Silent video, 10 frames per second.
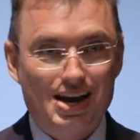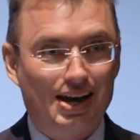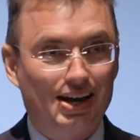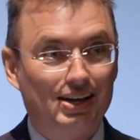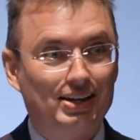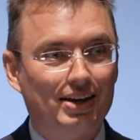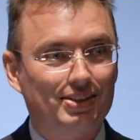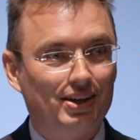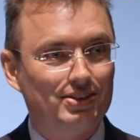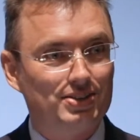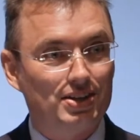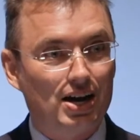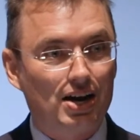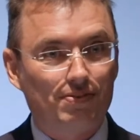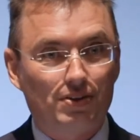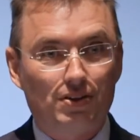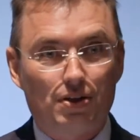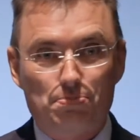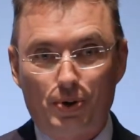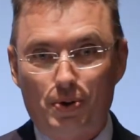and I think it's a novel
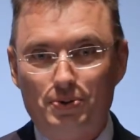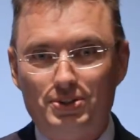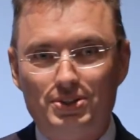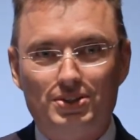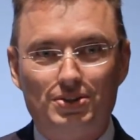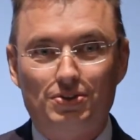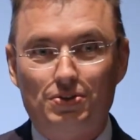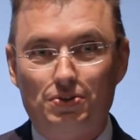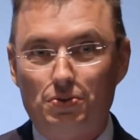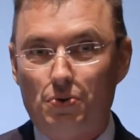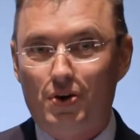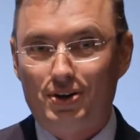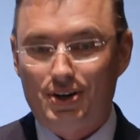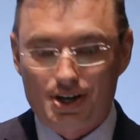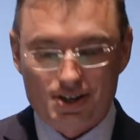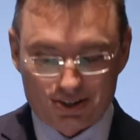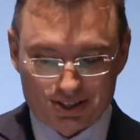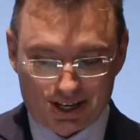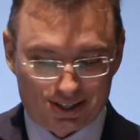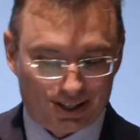approach to auditing your
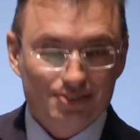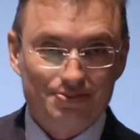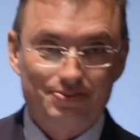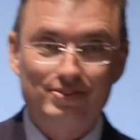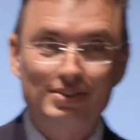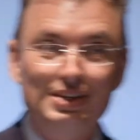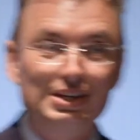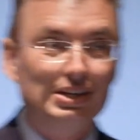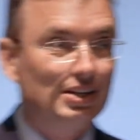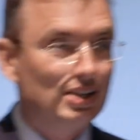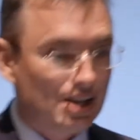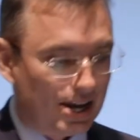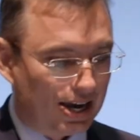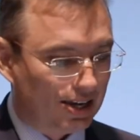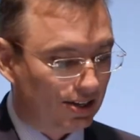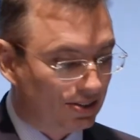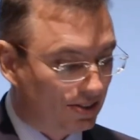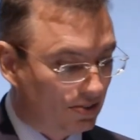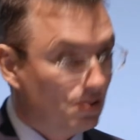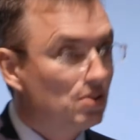data. And
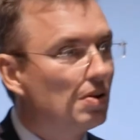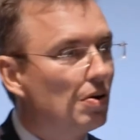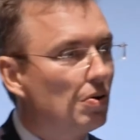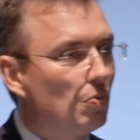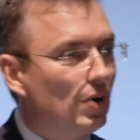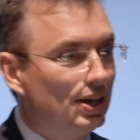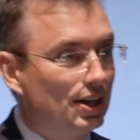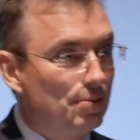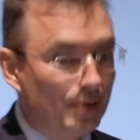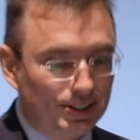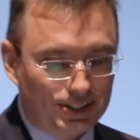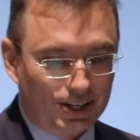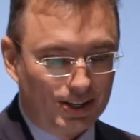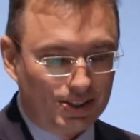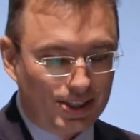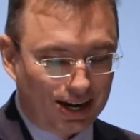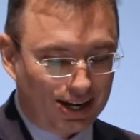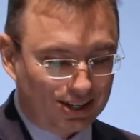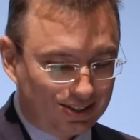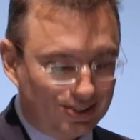while I mentioned
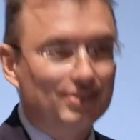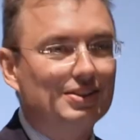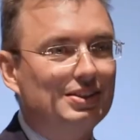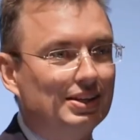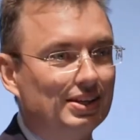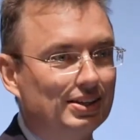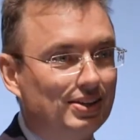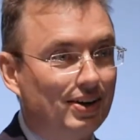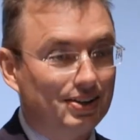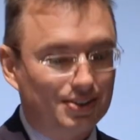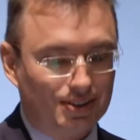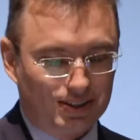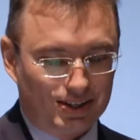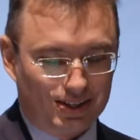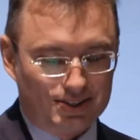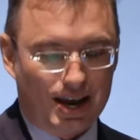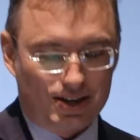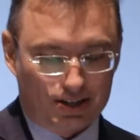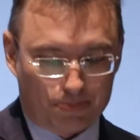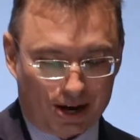that the title is How to
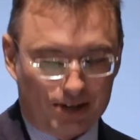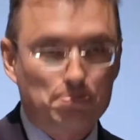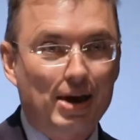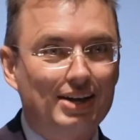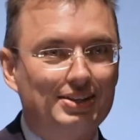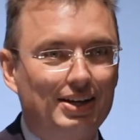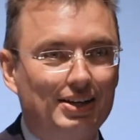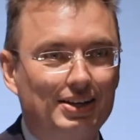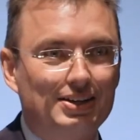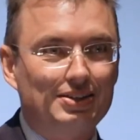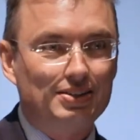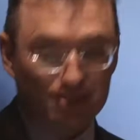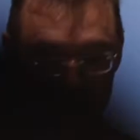Spot Bad Data,